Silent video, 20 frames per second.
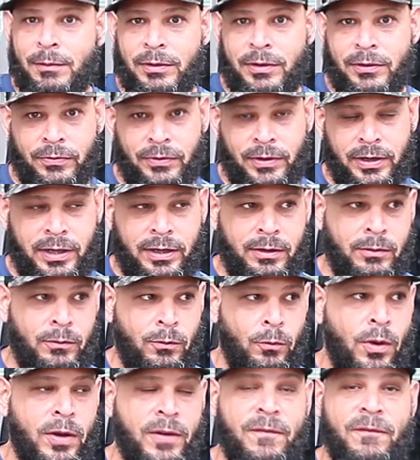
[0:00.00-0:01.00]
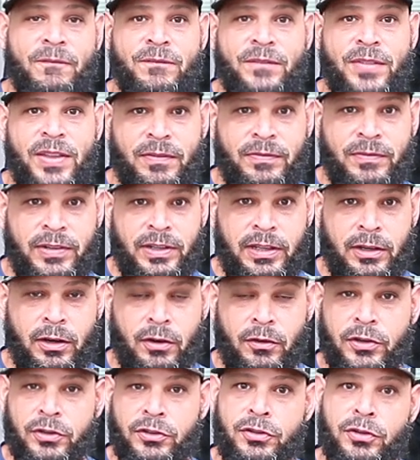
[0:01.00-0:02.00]
with a friggin' one fifty
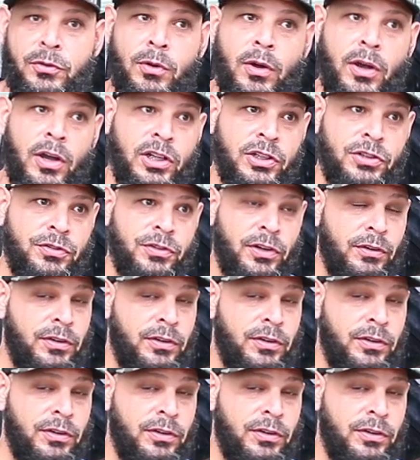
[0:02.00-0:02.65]
or a two hundred